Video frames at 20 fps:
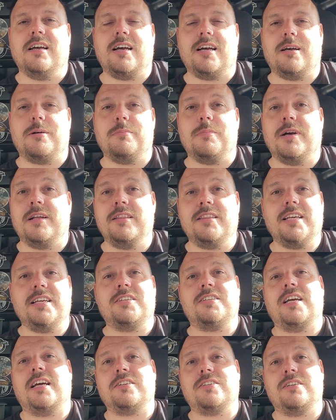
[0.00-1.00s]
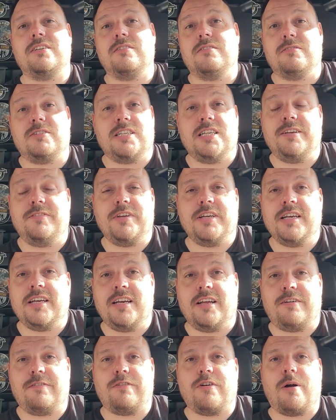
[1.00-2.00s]
um, and this hasn't
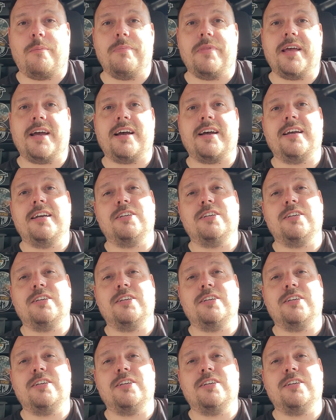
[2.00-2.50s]
deviated from that.